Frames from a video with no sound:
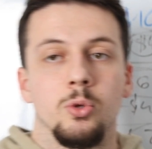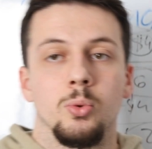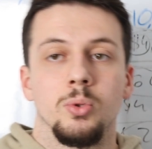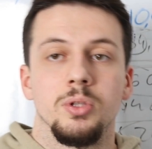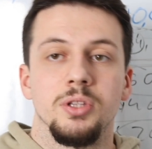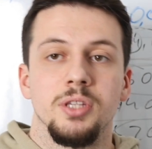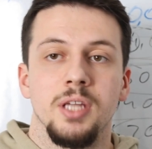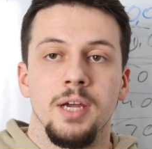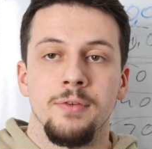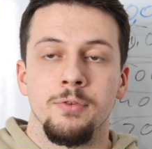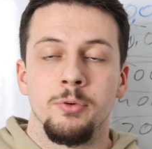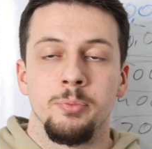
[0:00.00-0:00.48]
You will
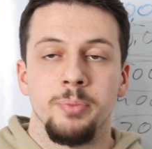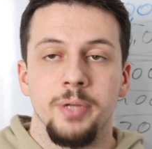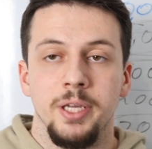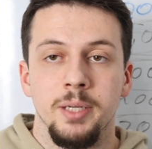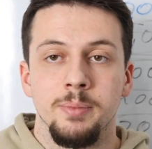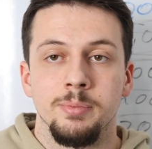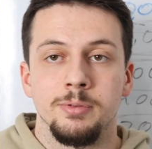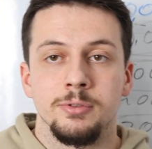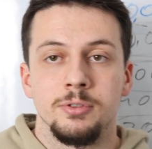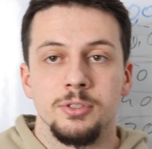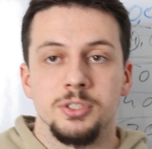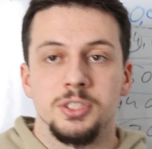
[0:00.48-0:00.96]
never be
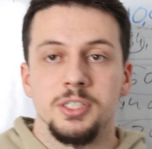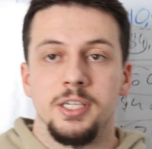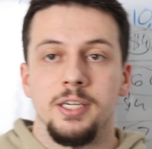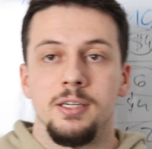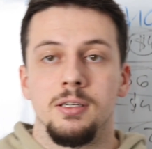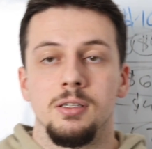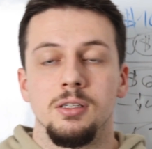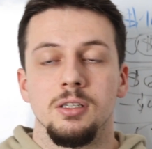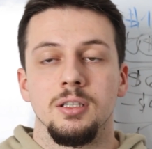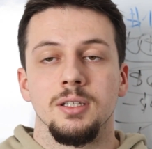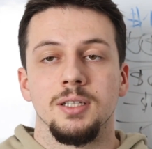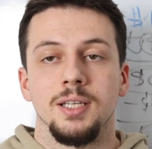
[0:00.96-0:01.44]
able to
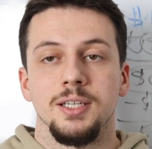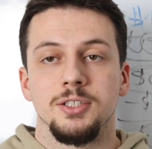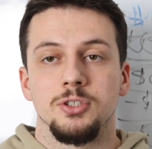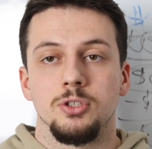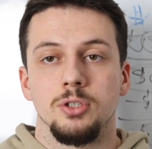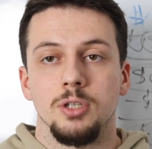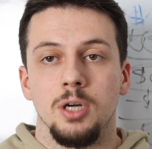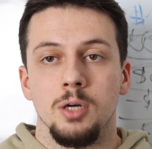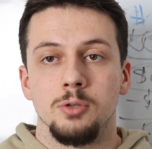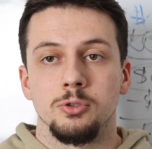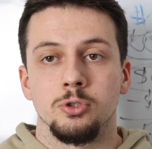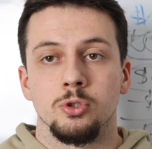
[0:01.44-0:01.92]
scale unless
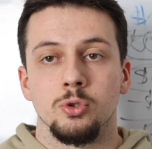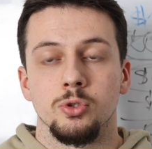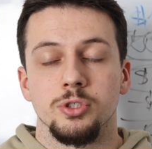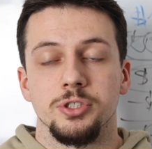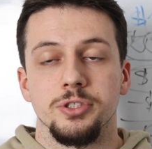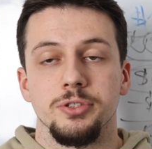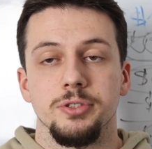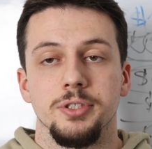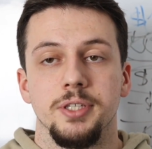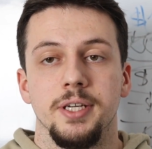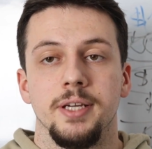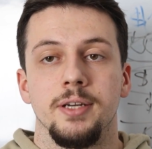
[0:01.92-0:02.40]
you
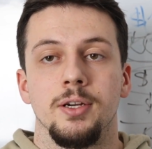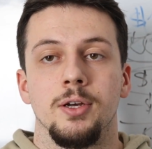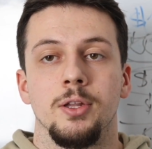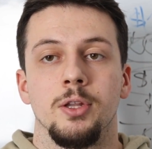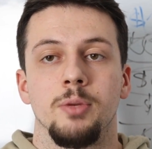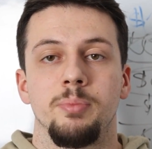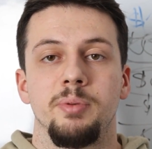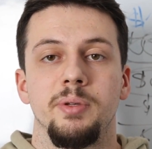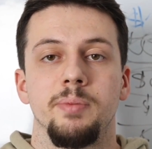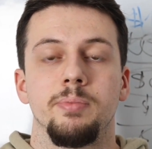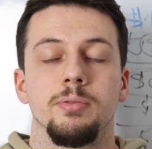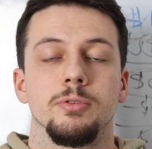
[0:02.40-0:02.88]
outsource and get
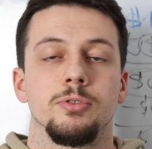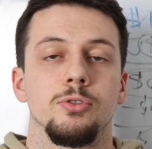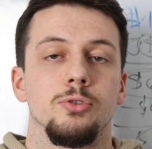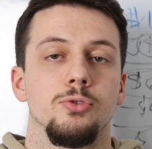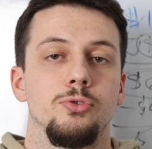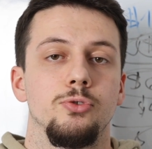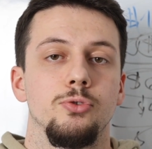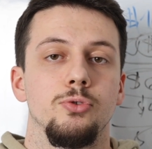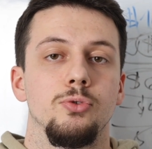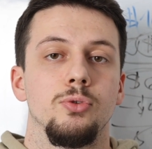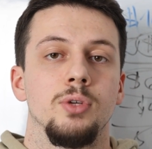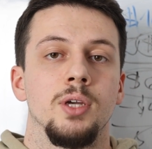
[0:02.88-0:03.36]
other people to
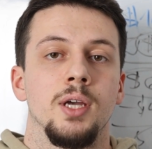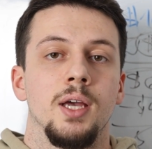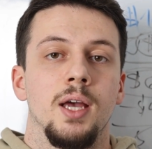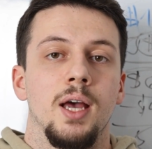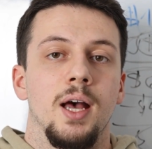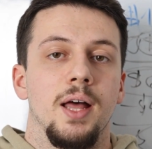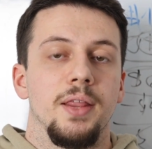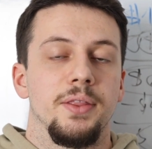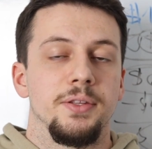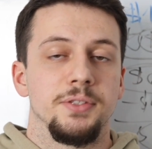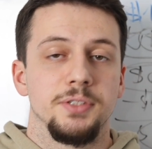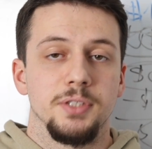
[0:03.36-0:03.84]
do
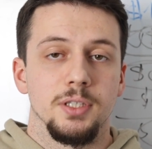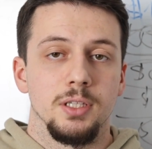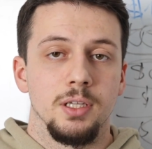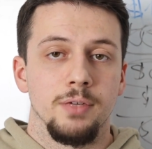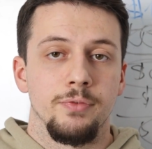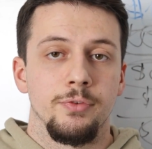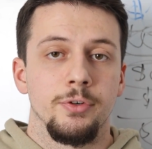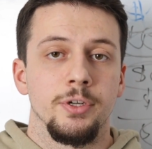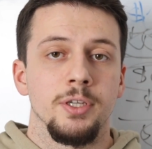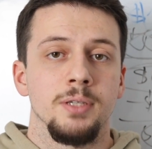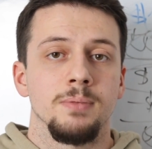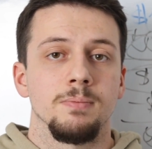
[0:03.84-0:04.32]
the
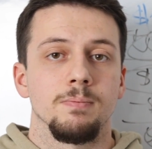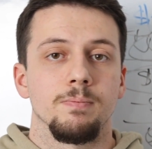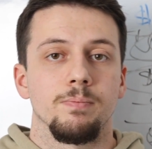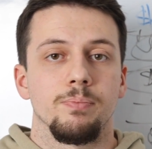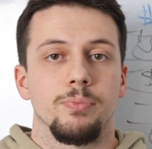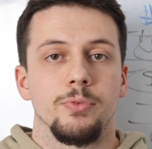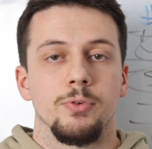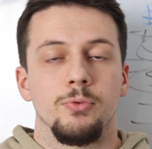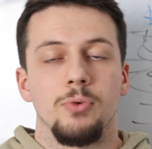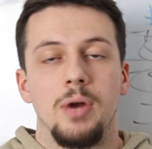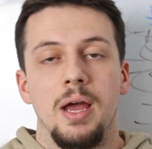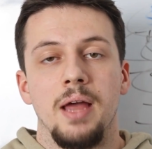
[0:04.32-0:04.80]
delivery
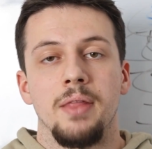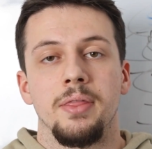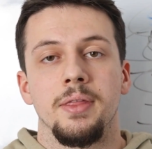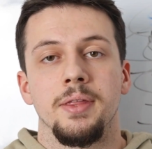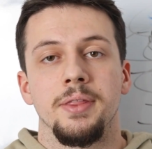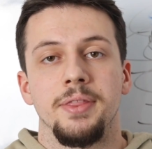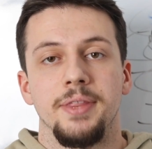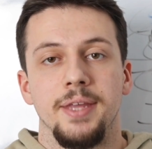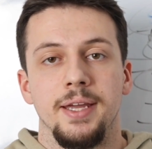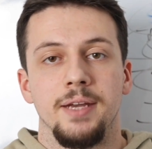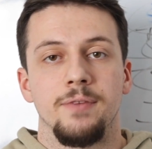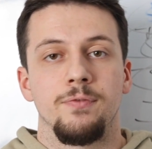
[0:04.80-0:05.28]
rather
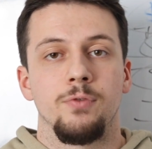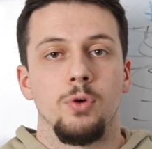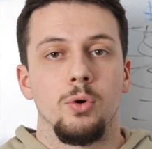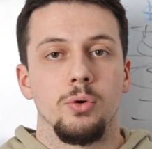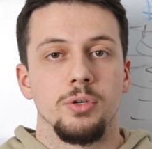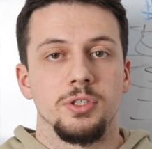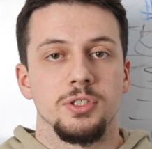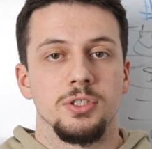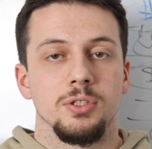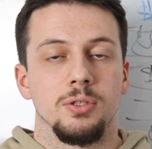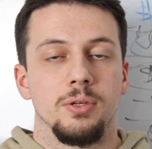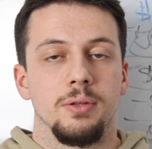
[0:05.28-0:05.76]
than
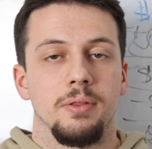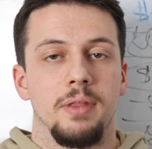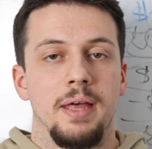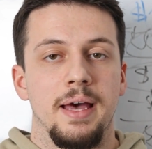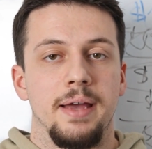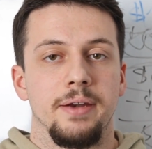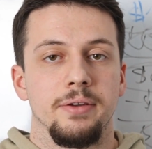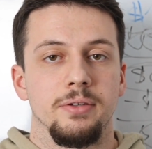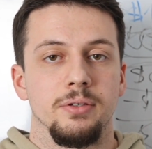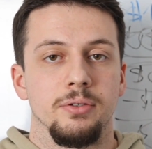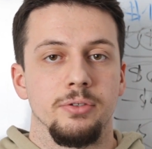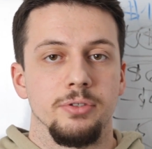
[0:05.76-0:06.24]
focusing on
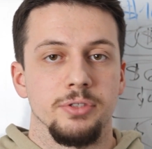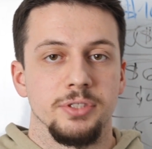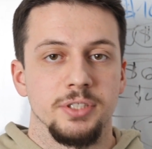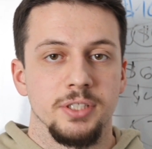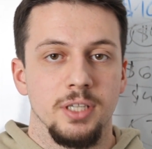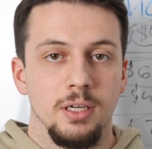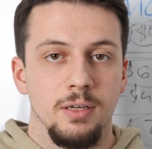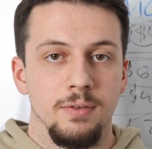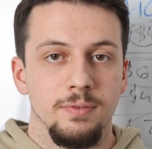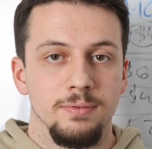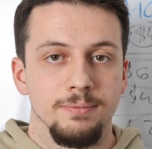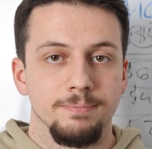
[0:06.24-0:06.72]
that
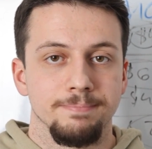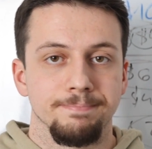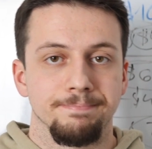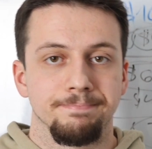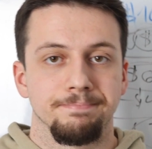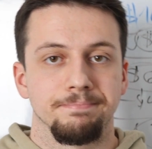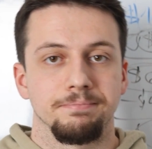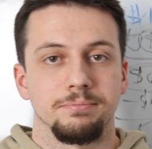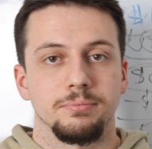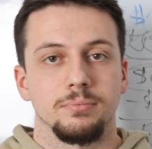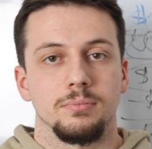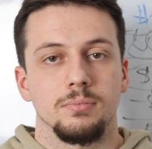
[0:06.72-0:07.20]
yourself.
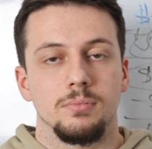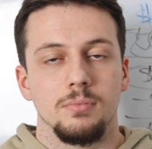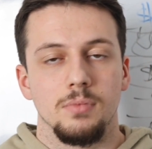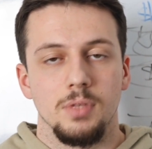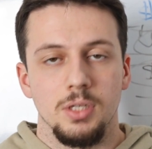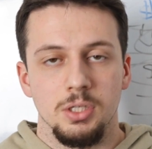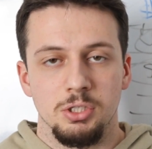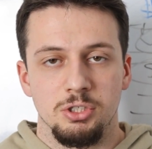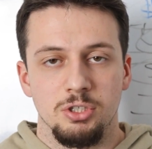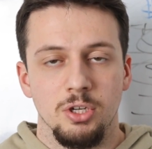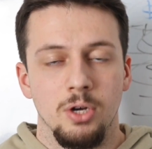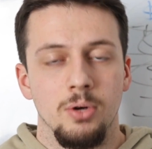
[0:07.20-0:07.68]

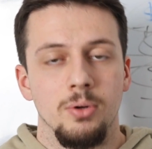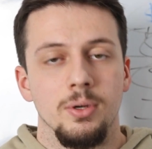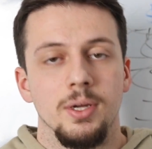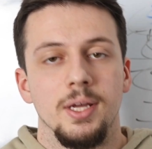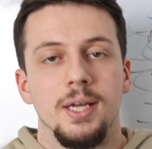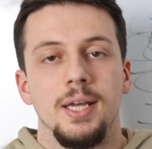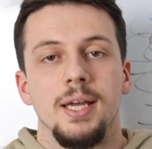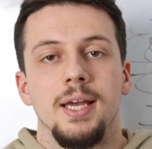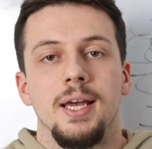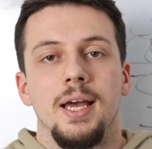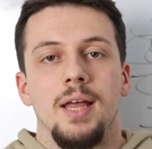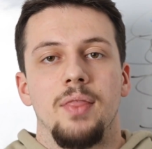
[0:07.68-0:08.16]
So
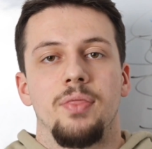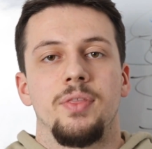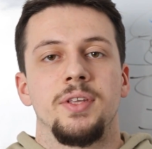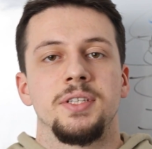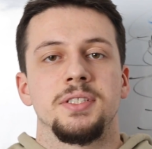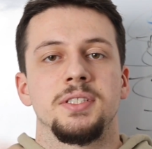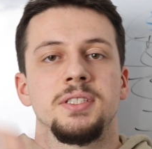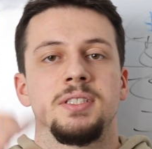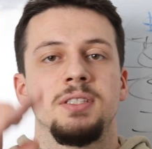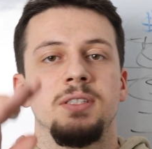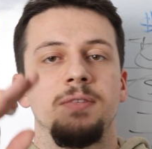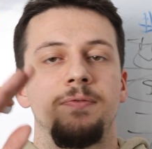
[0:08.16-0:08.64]

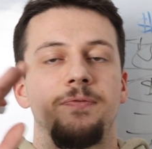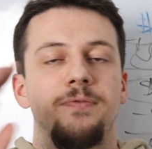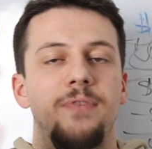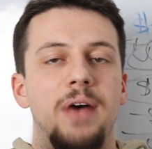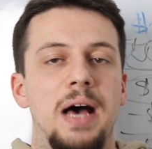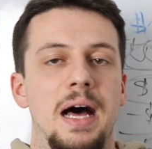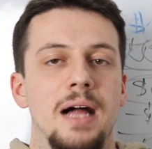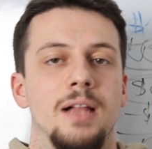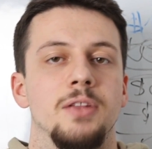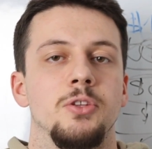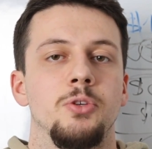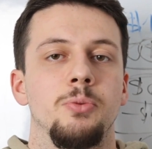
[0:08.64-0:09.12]
this is the
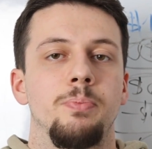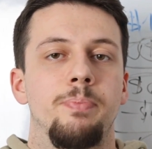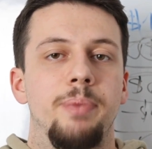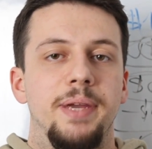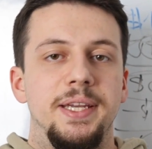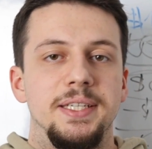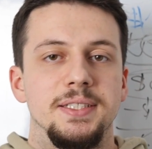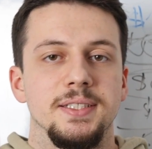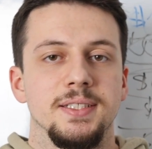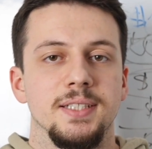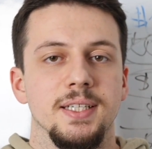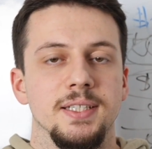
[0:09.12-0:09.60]

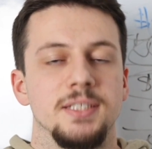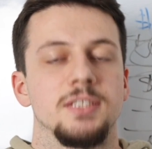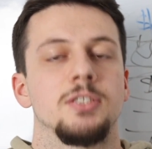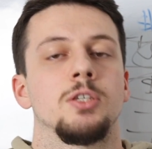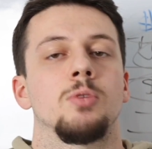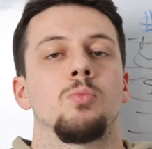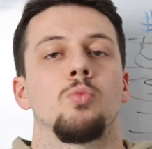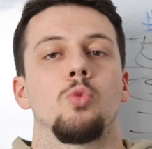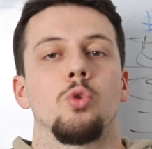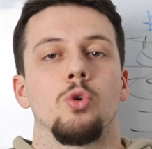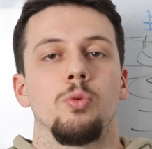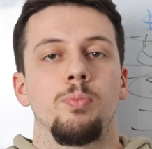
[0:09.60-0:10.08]
value-based
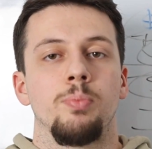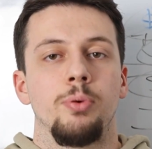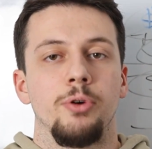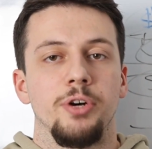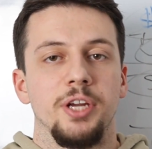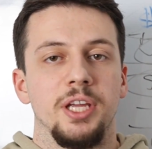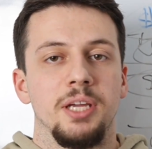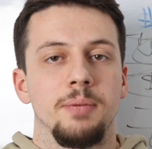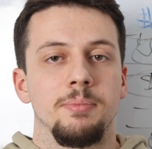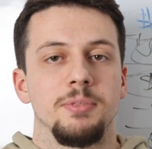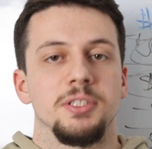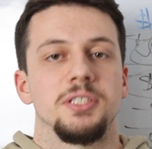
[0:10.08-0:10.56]
system or
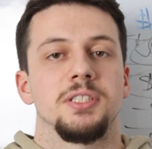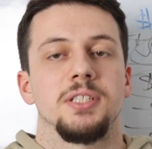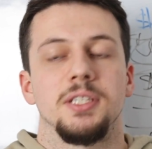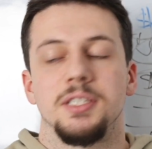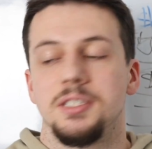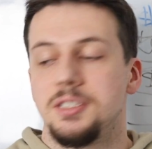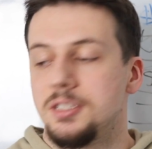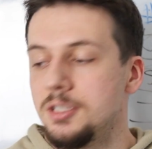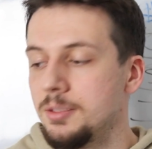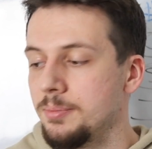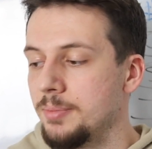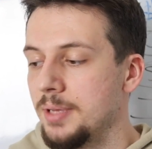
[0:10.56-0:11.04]
per image
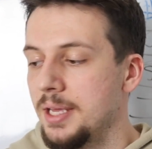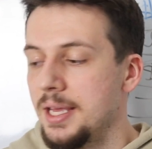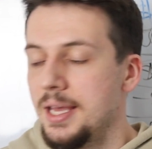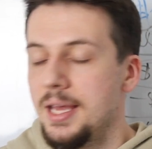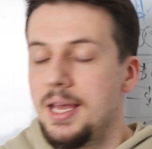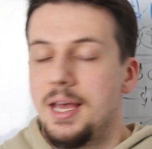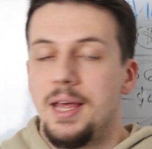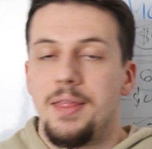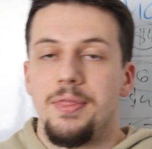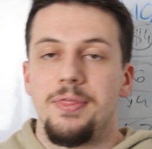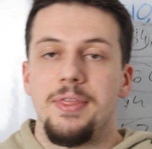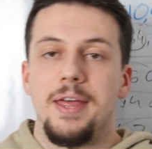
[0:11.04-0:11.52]
system
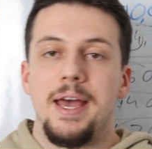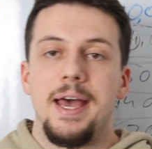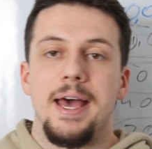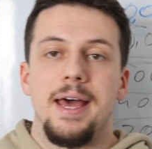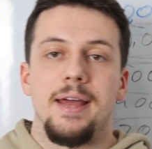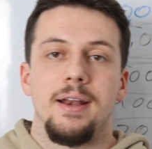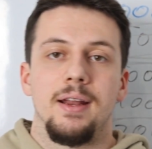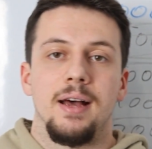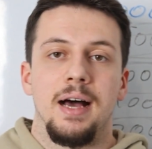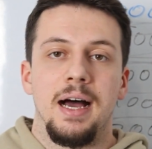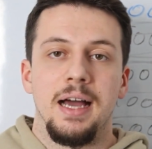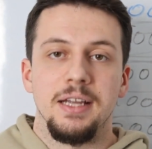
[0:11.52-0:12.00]

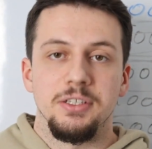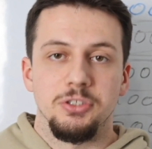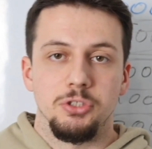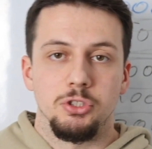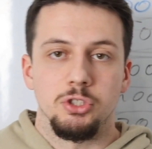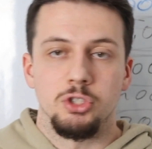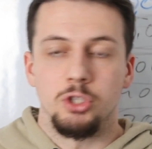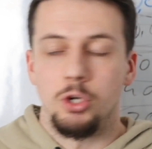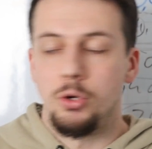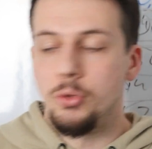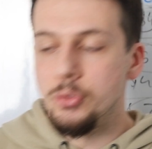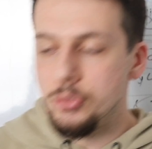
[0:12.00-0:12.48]
that I
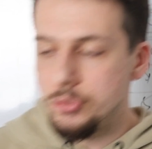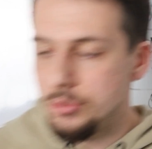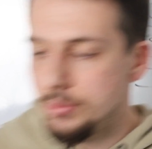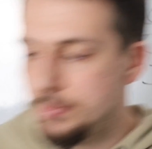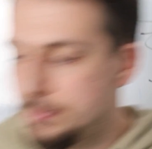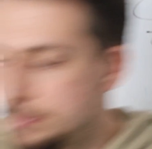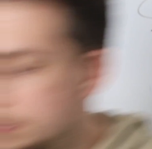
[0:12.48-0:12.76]
just showed you.